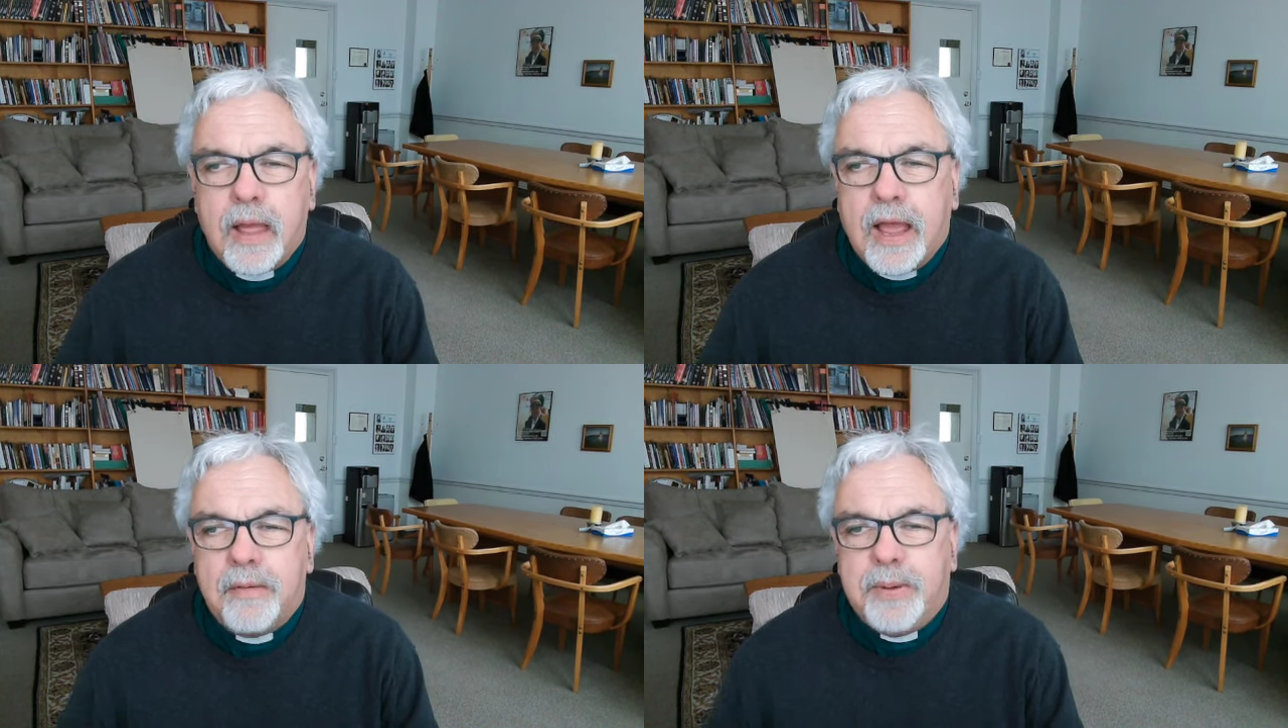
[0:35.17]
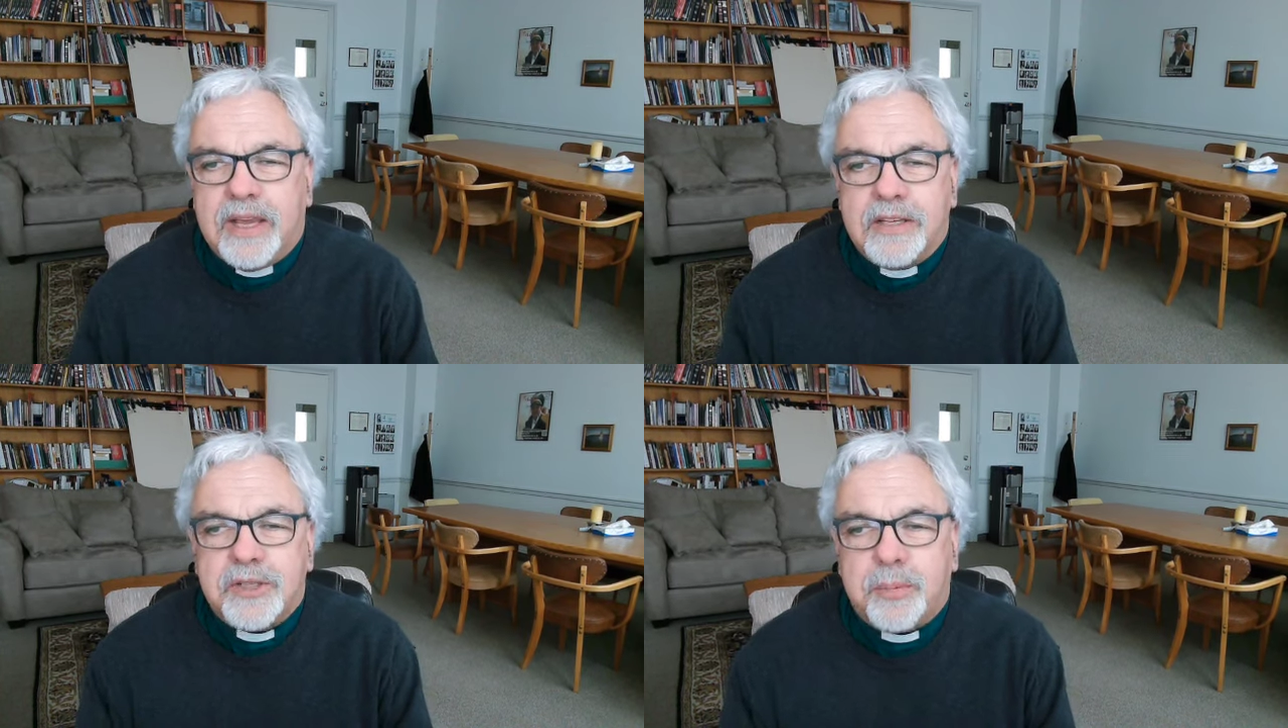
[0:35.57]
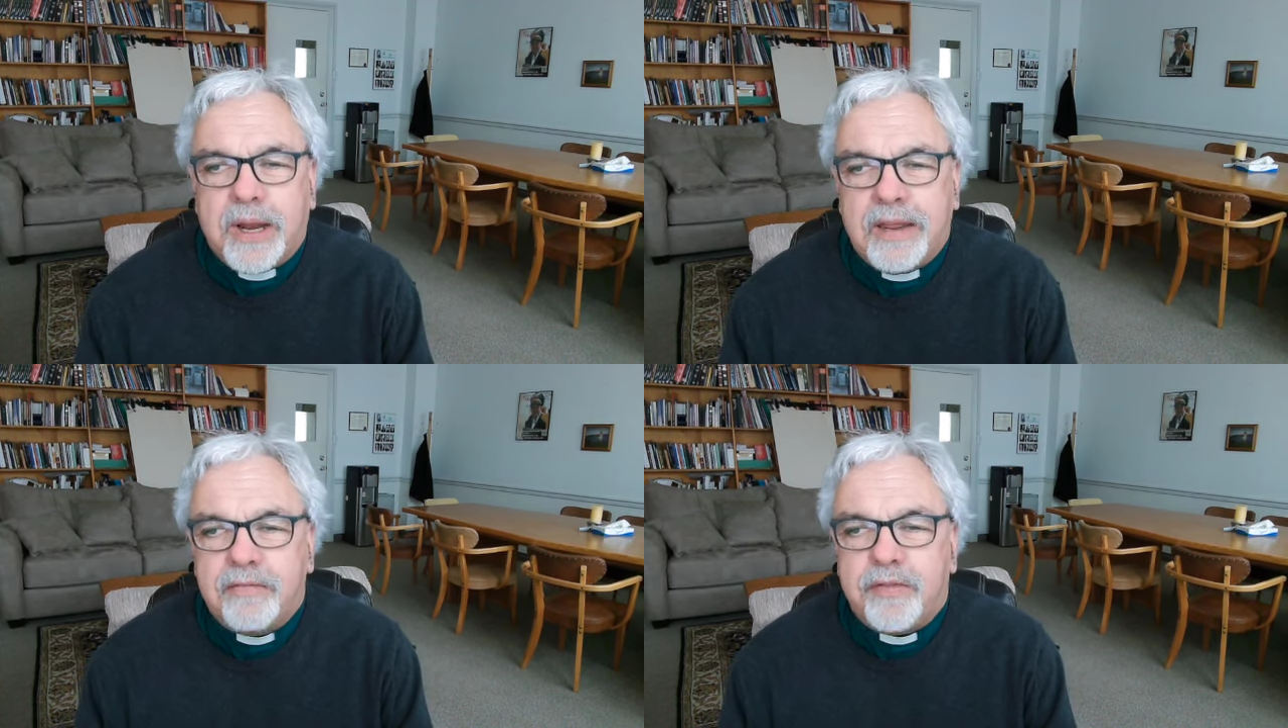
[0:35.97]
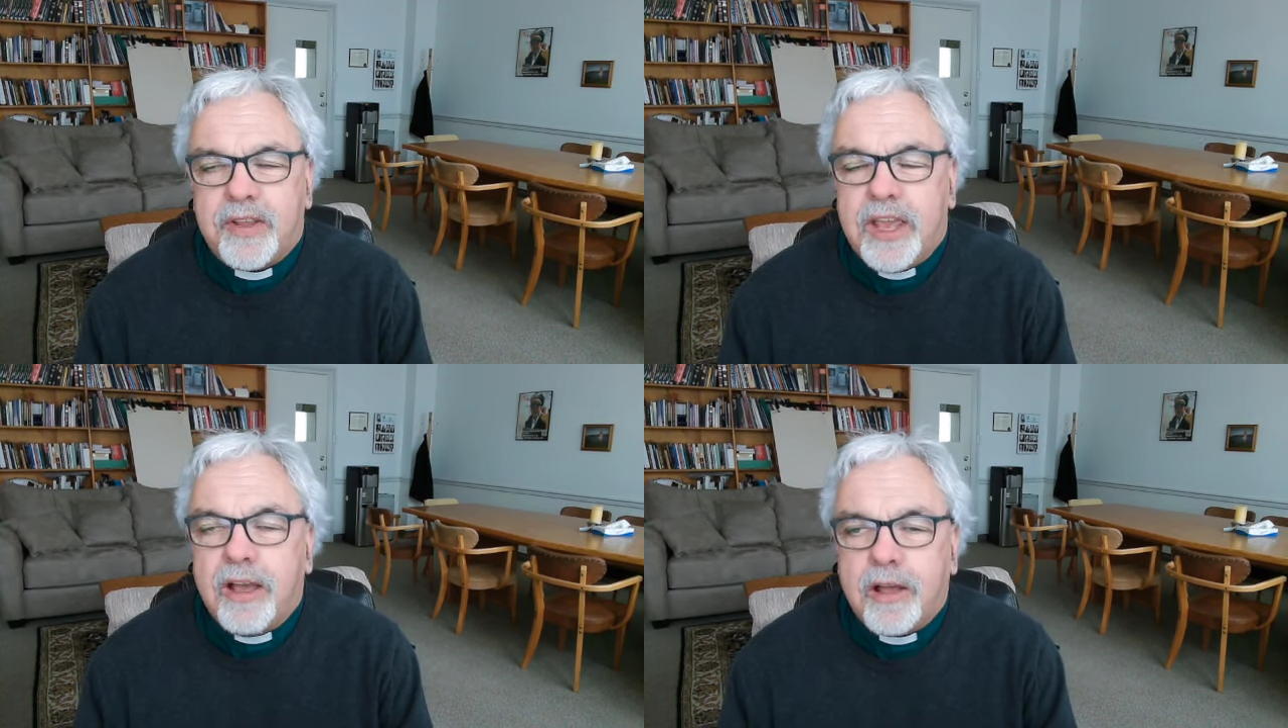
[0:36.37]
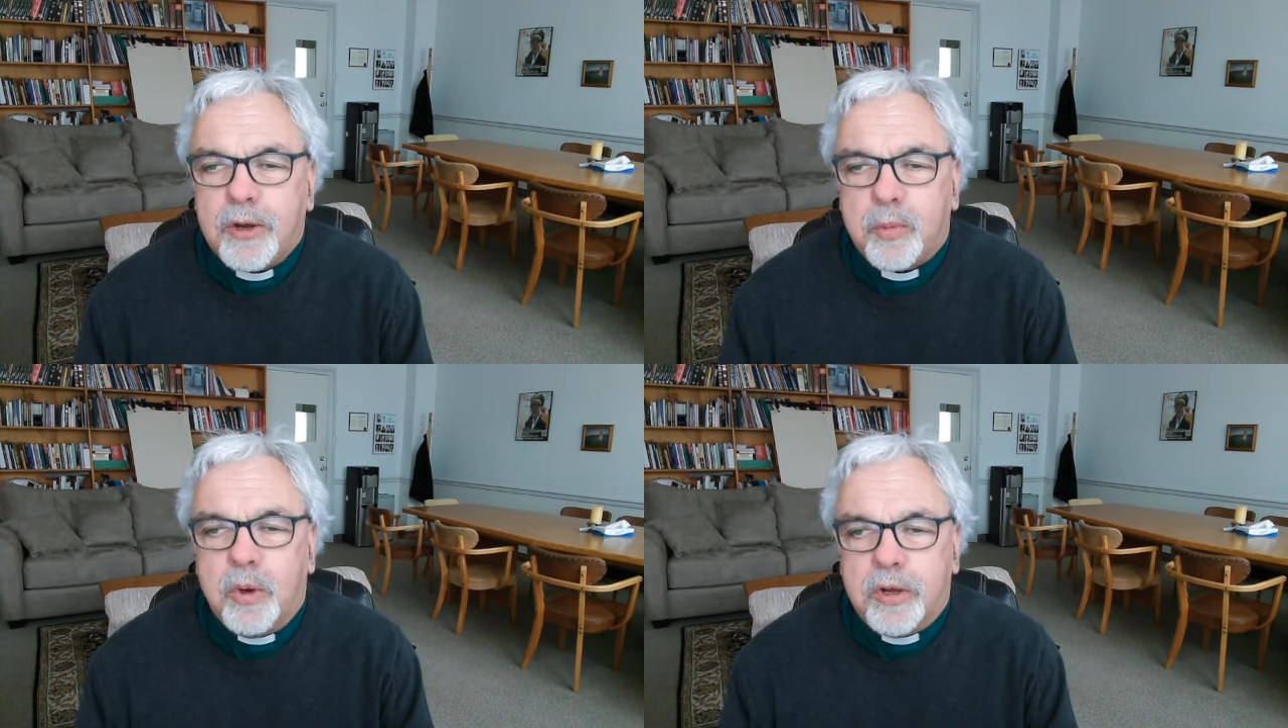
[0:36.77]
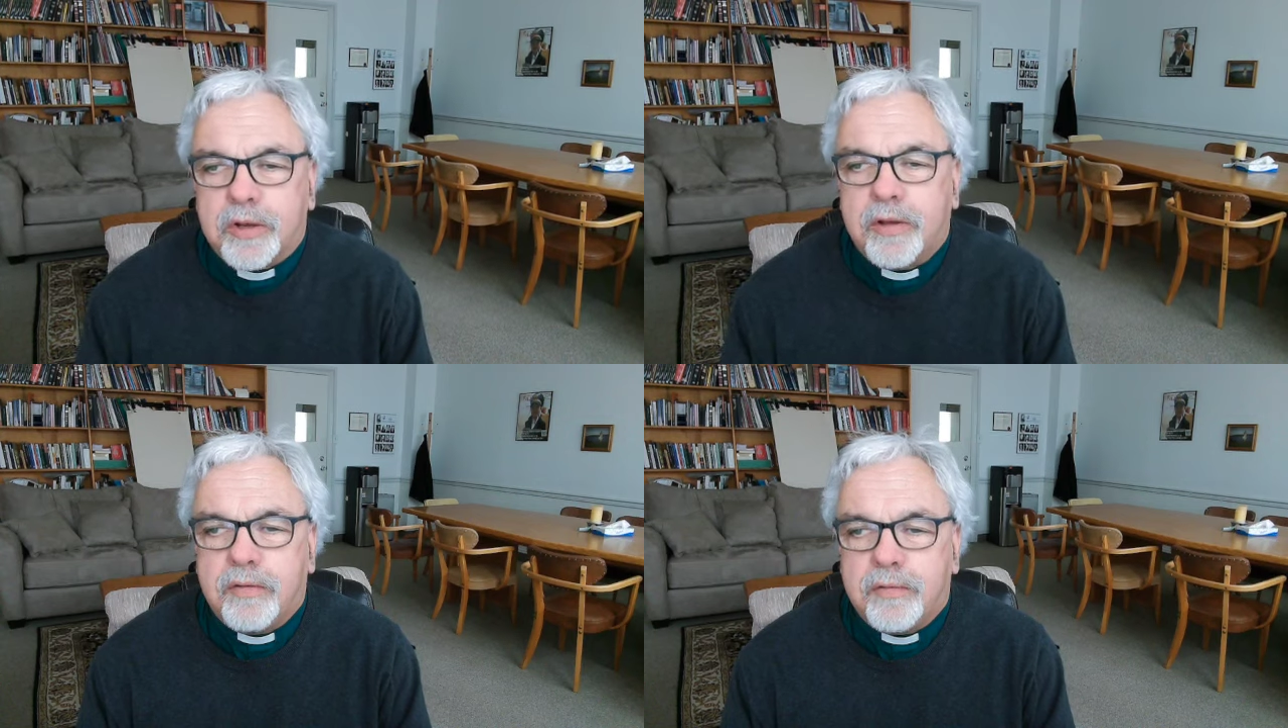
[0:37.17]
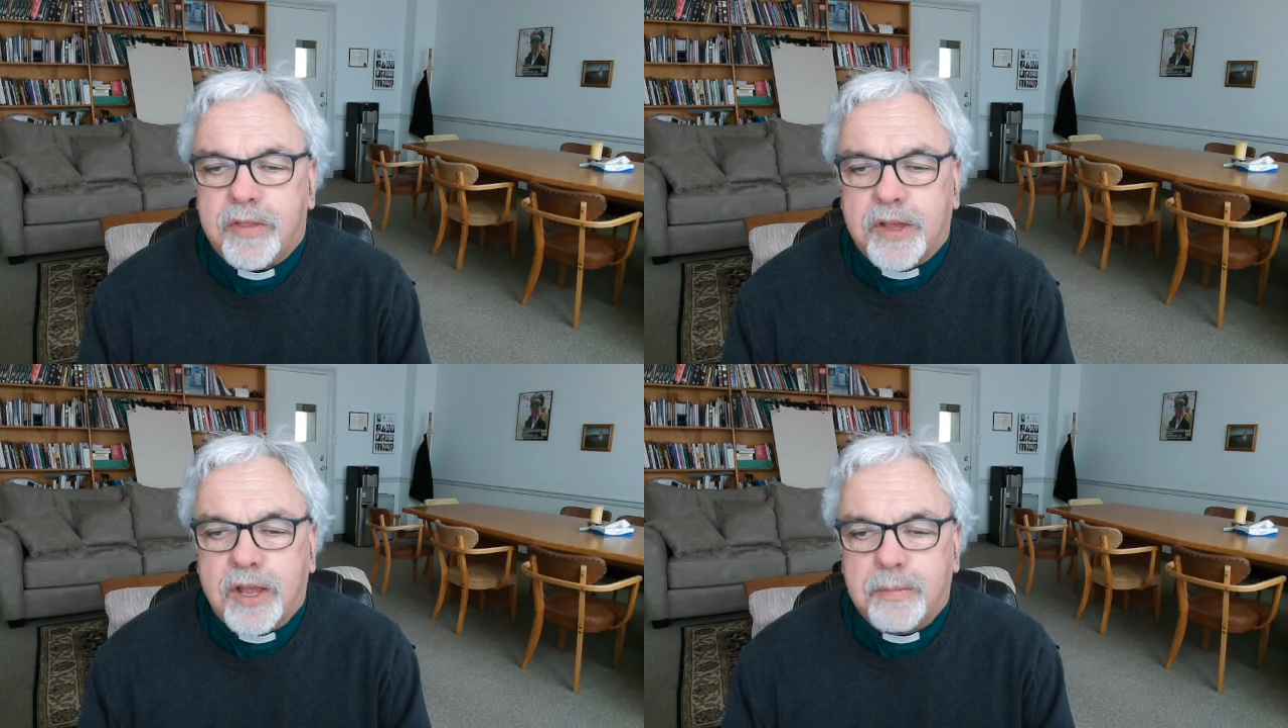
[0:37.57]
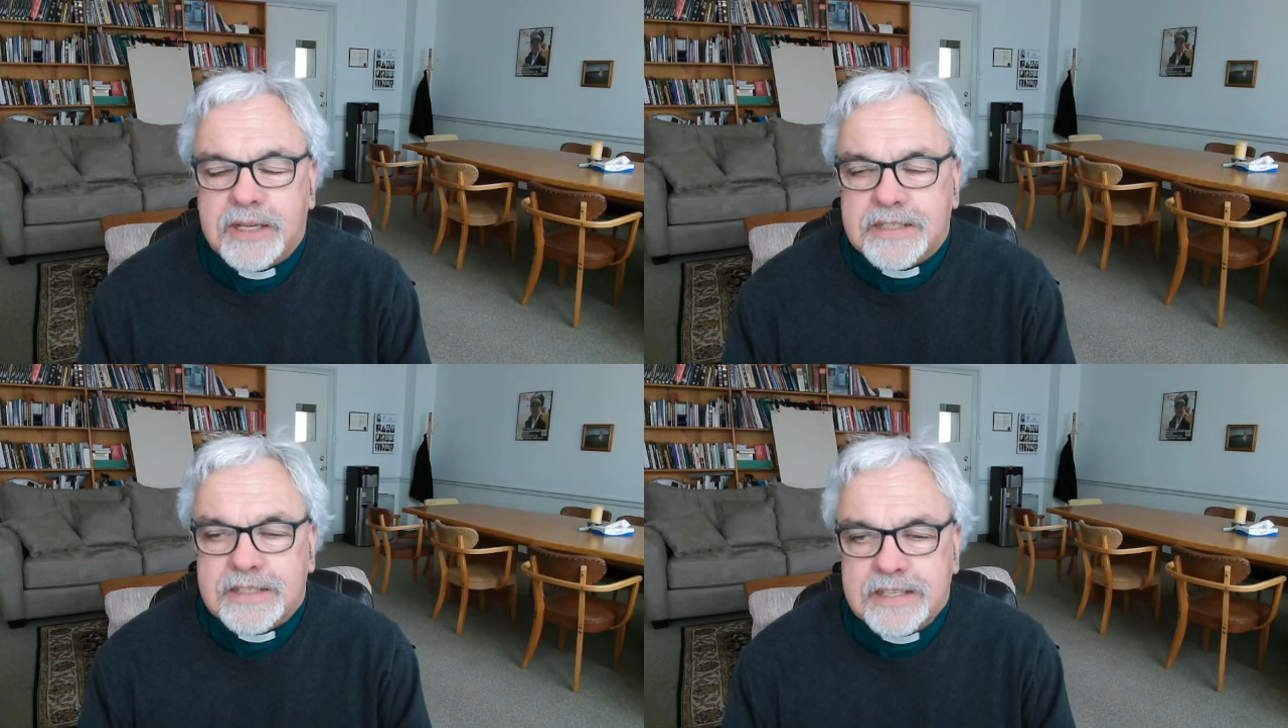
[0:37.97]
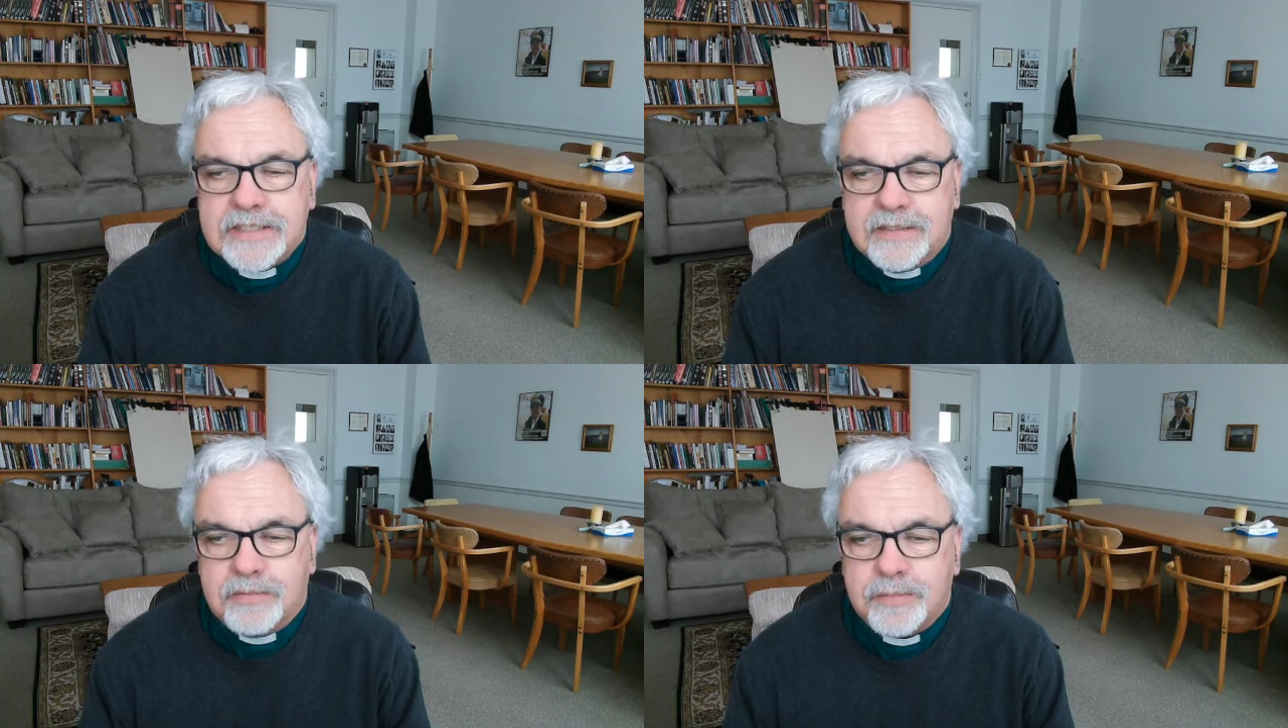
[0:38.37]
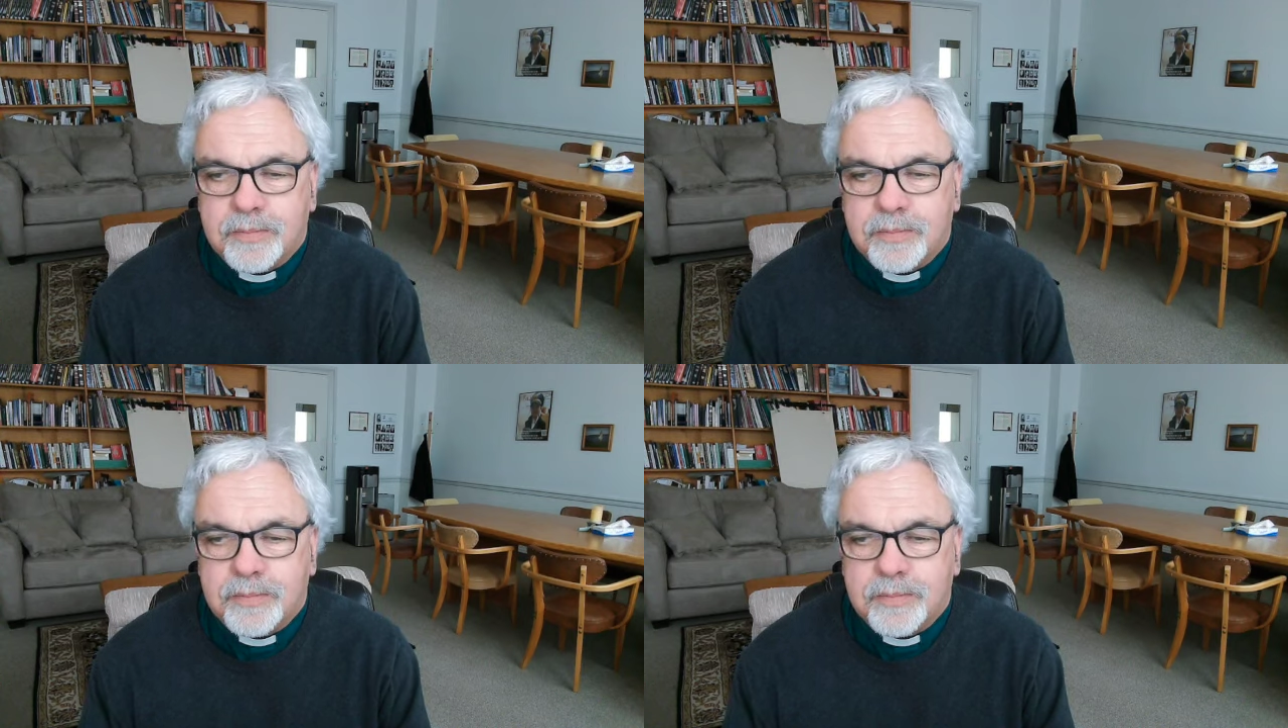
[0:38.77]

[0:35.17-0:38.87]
I've begun to plan for yard work for the coming season.